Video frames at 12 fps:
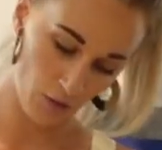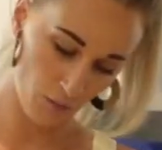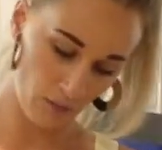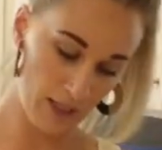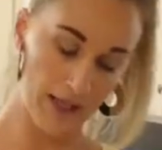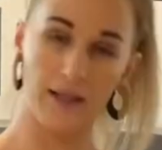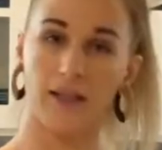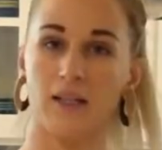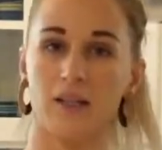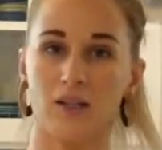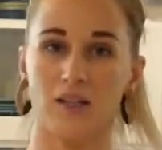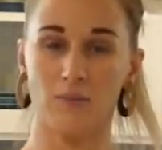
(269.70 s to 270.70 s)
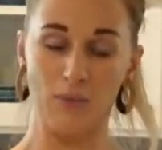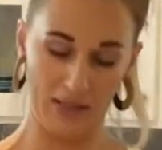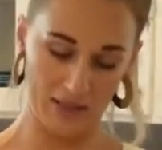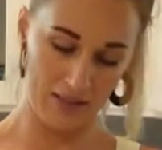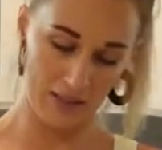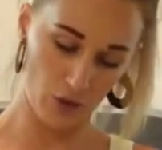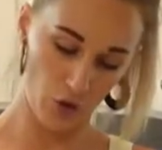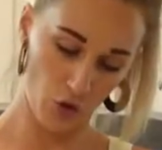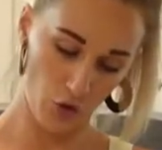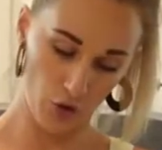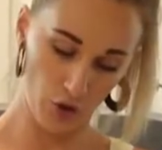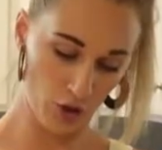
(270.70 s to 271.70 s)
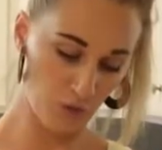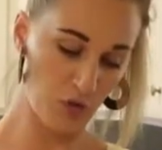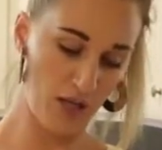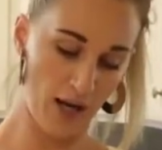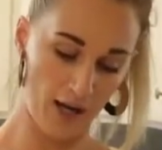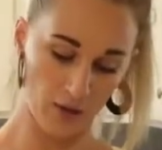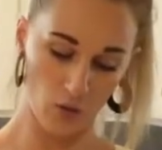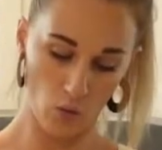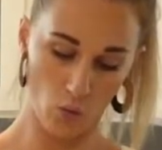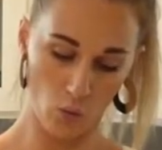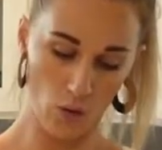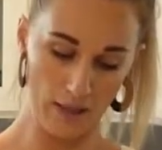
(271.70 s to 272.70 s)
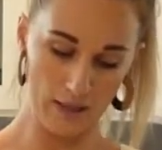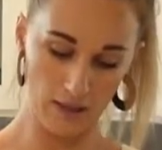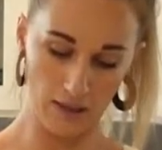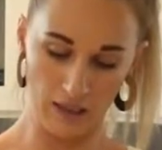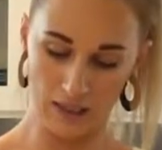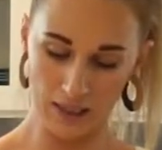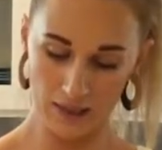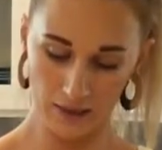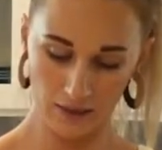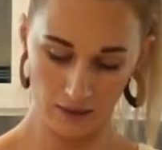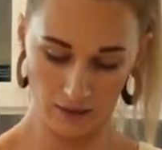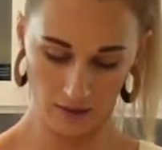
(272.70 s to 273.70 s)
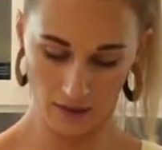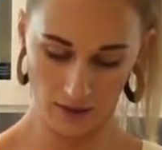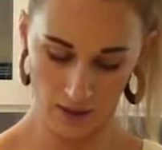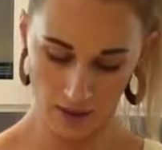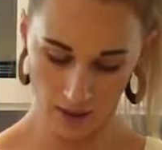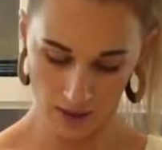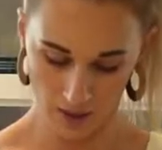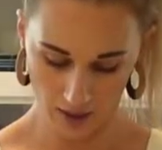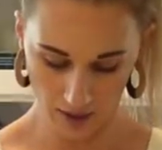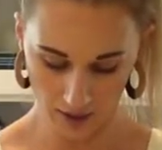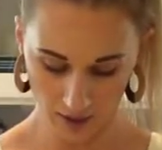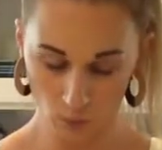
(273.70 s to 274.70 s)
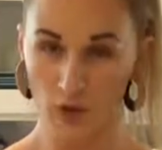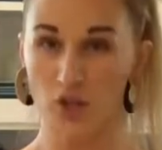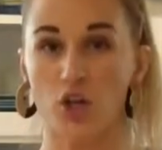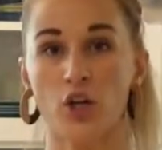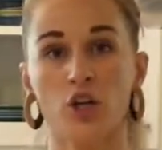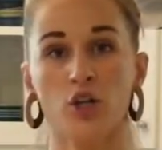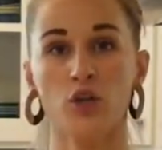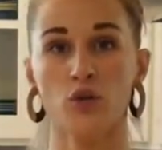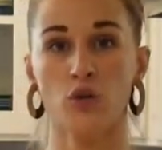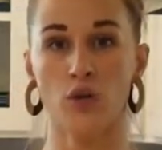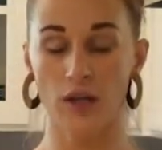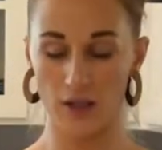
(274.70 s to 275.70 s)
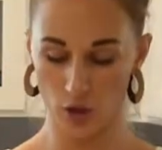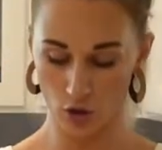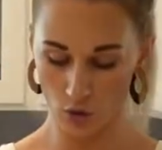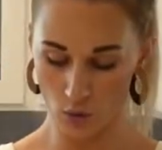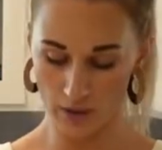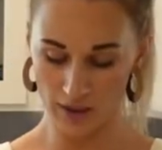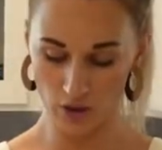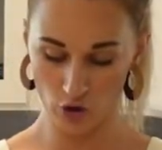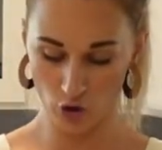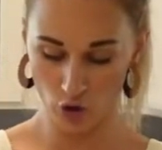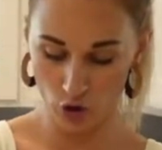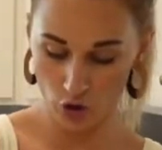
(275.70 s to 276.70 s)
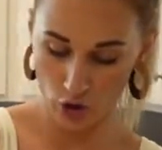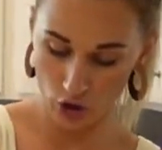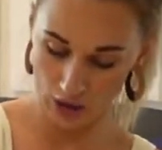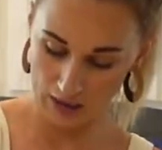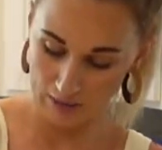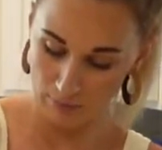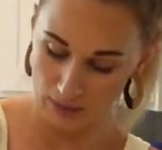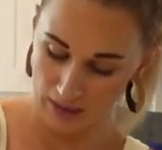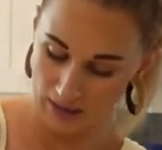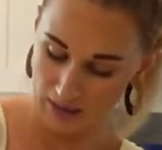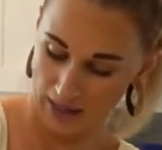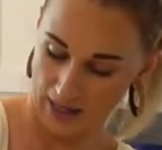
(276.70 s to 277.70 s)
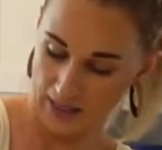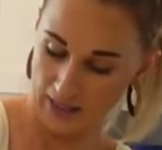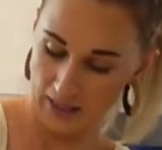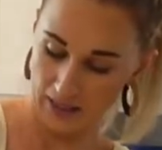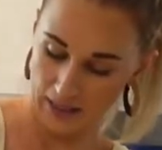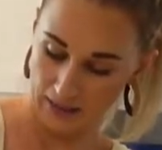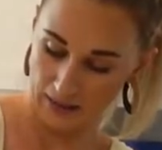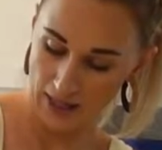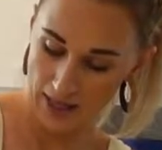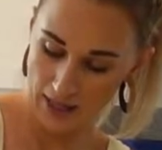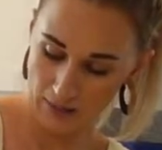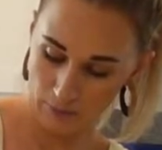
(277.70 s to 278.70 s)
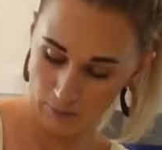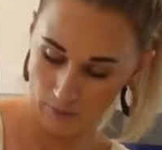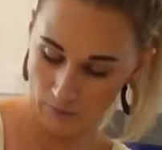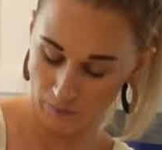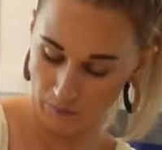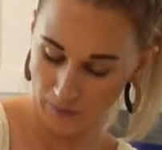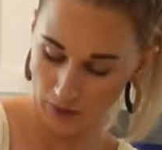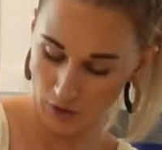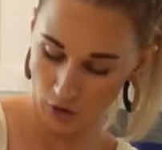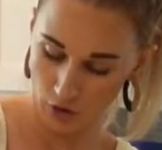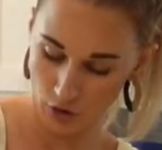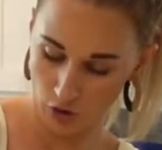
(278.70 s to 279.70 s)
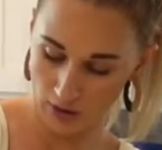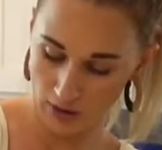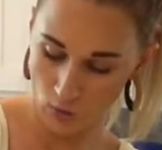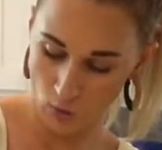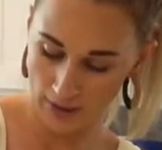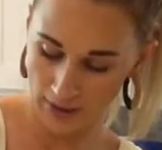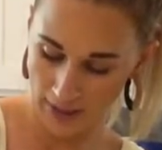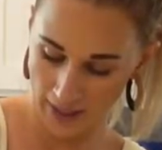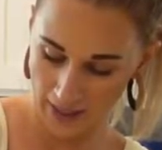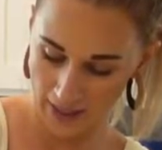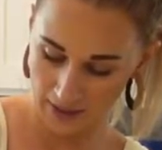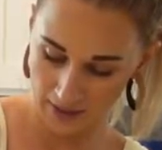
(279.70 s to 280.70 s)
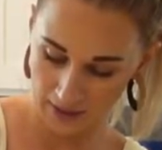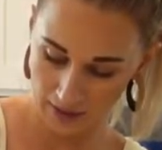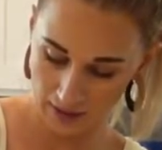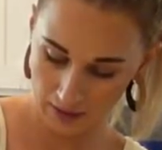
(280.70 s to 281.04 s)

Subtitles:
We like it a little spicy, so I'm going to add quite a lot. And then what you're going to do is you're going to just mix that in like that, just using one hand.